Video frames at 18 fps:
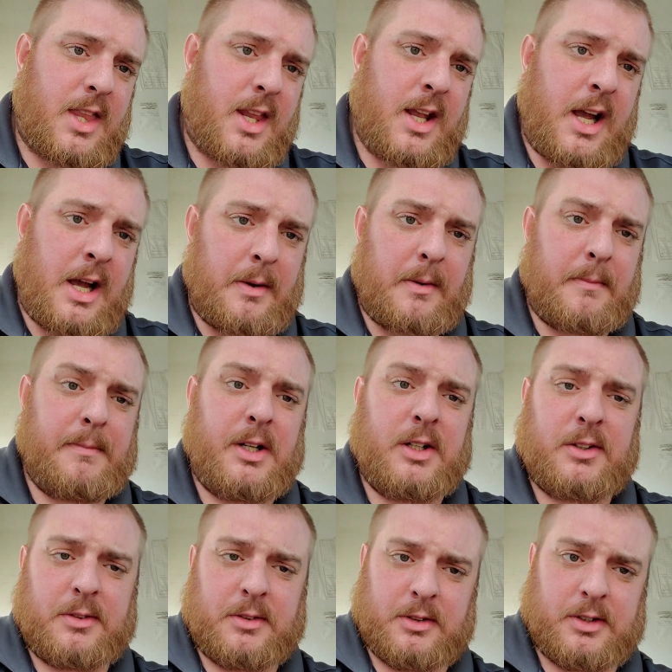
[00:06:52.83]
I'm a
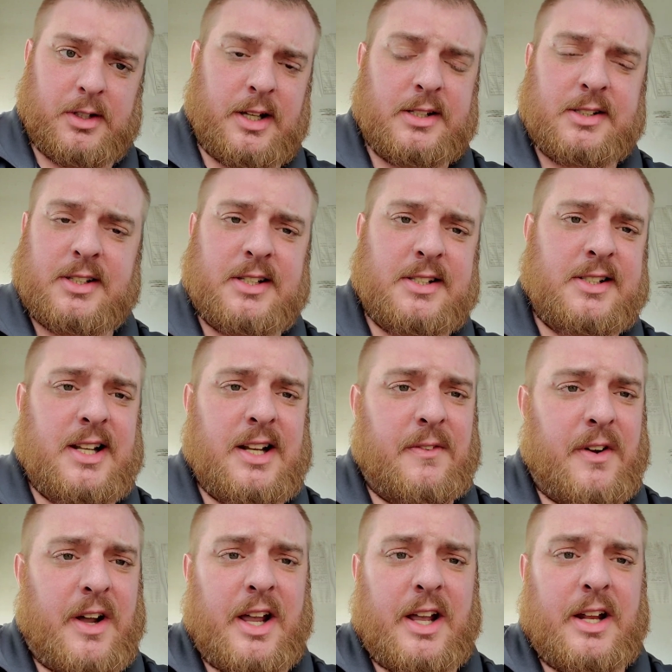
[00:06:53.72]
middle, as I said,
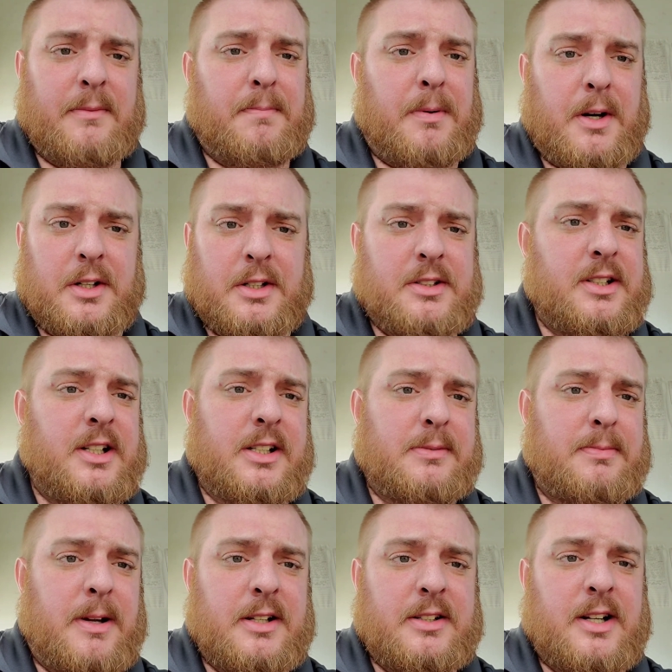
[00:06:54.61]
I've hated
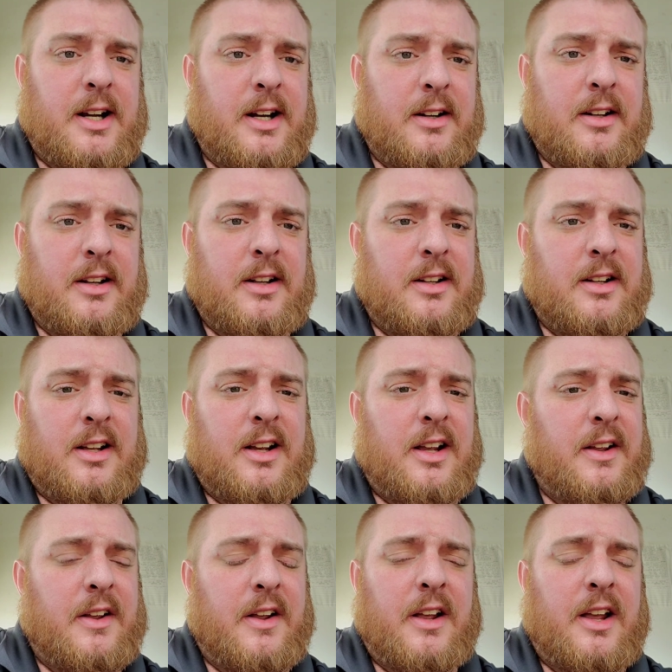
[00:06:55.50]
politics my entire life.
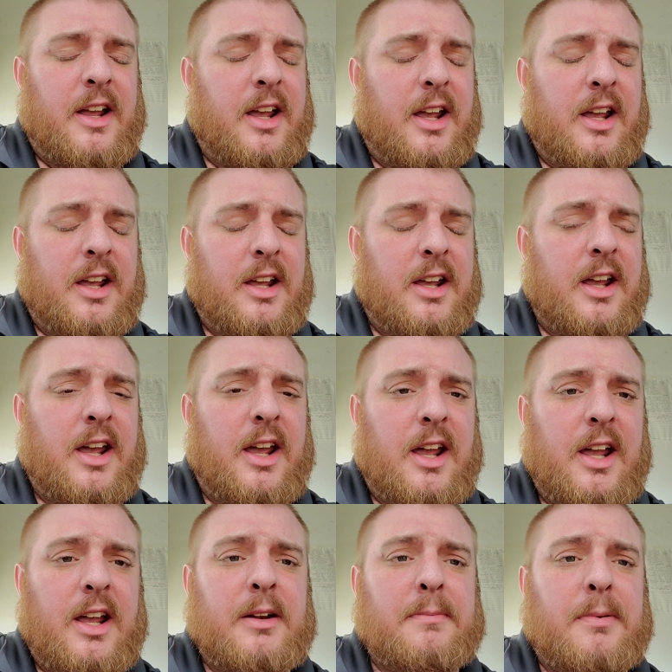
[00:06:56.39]
I
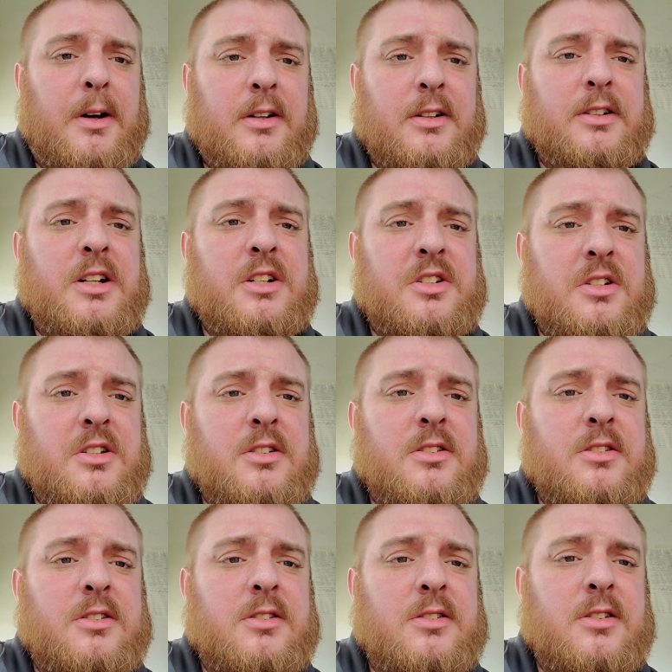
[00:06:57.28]
hate
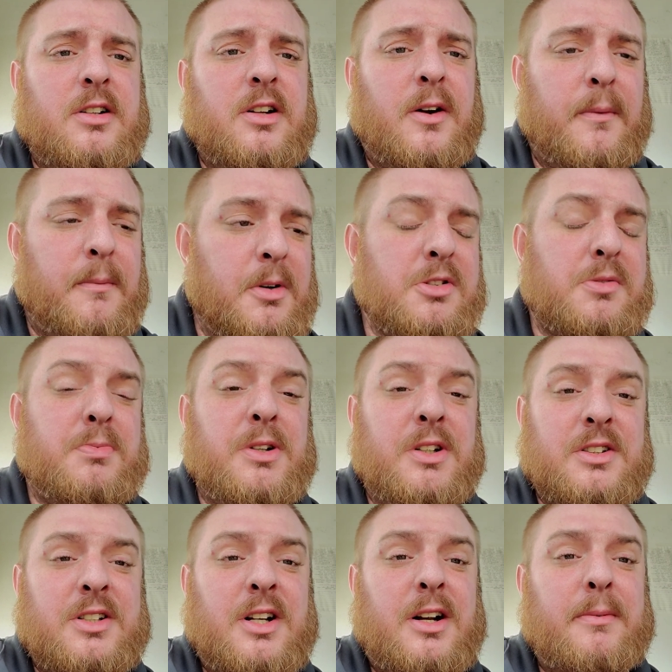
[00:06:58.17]
politicians. You know, most
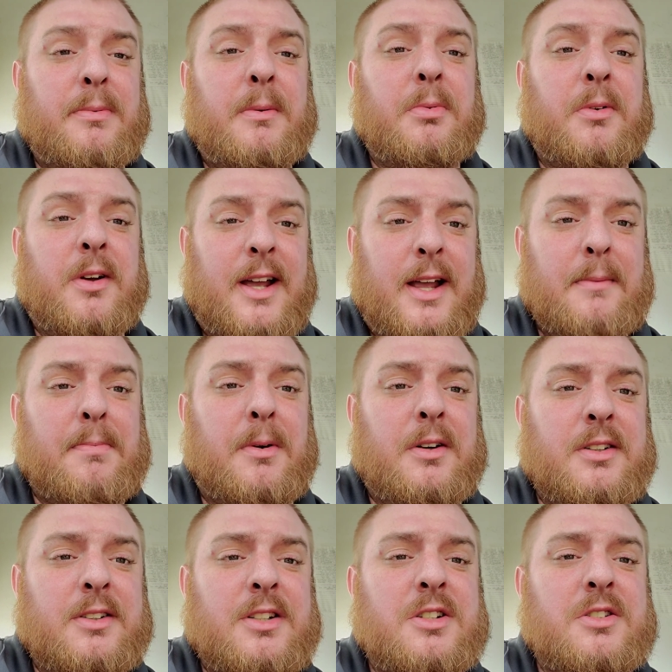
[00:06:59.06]
military people hate
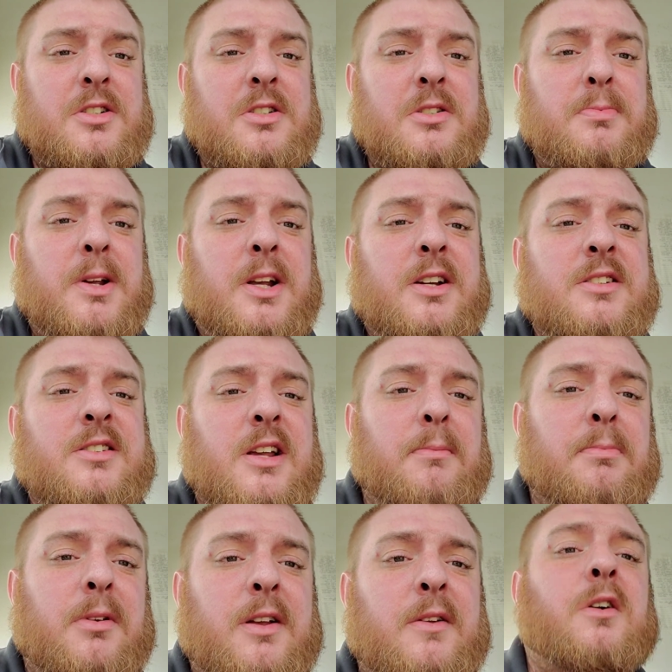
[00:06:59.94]
politicians because they
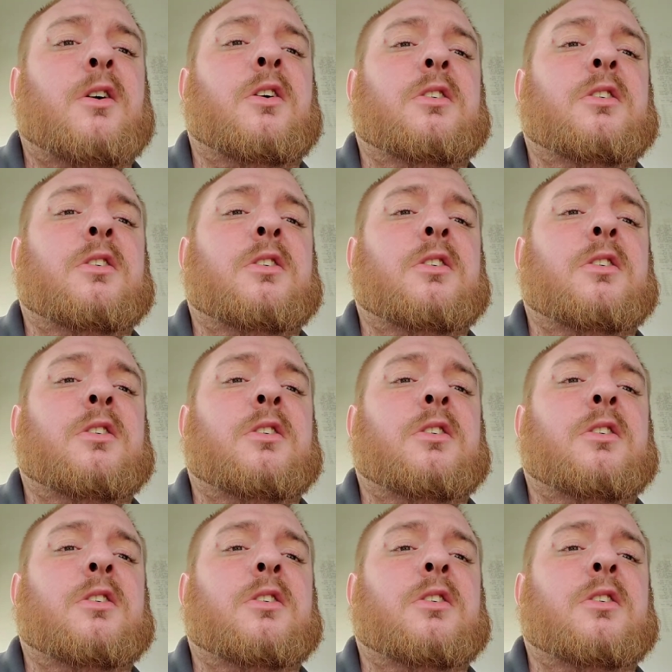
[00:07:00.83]
believe they're all